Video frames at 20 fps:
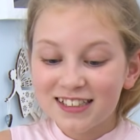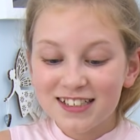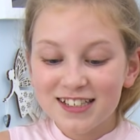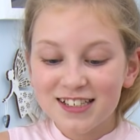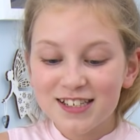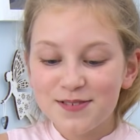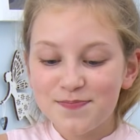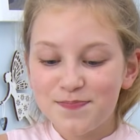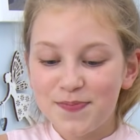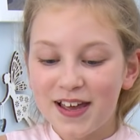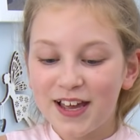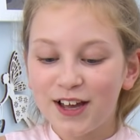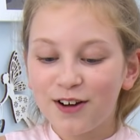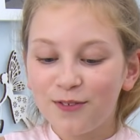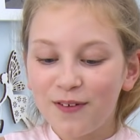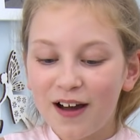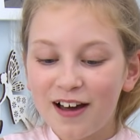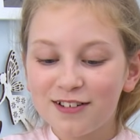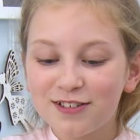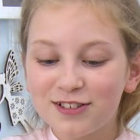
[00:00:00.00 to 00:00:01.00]
answer B, a
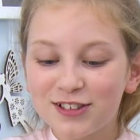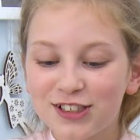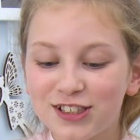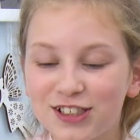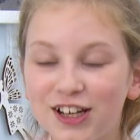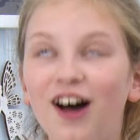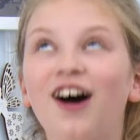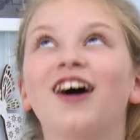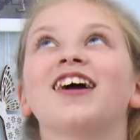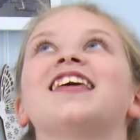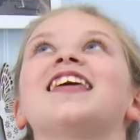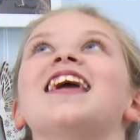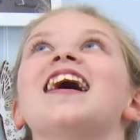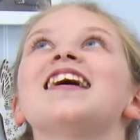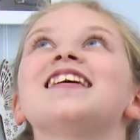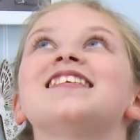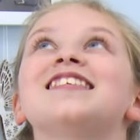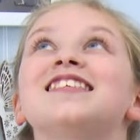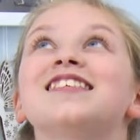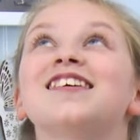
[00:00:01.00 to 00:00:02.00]
whale shark,
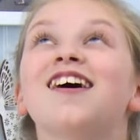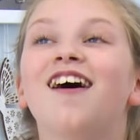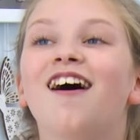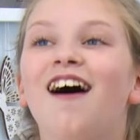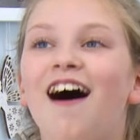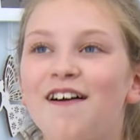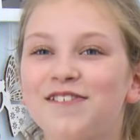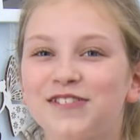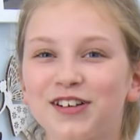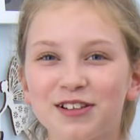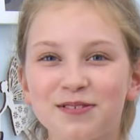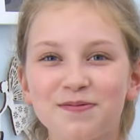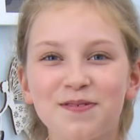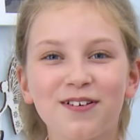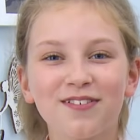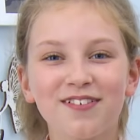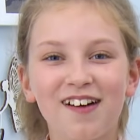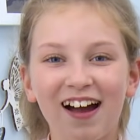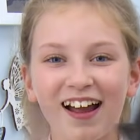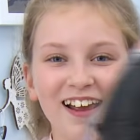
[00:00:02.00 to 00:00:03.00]
yes. I've got them
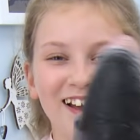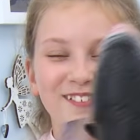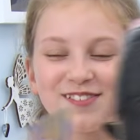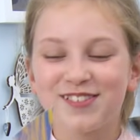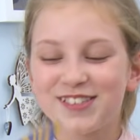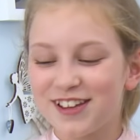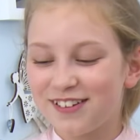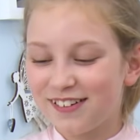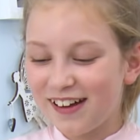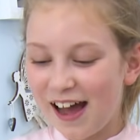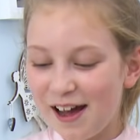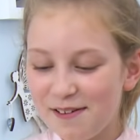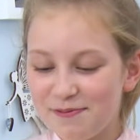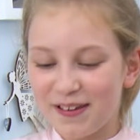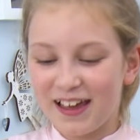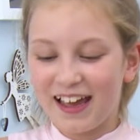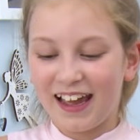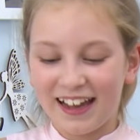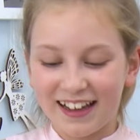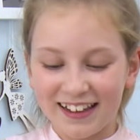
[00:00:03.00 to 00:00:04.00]
all right, I'm so
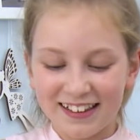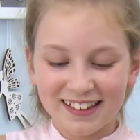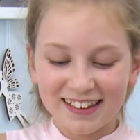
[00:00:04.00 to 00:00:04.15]
happy.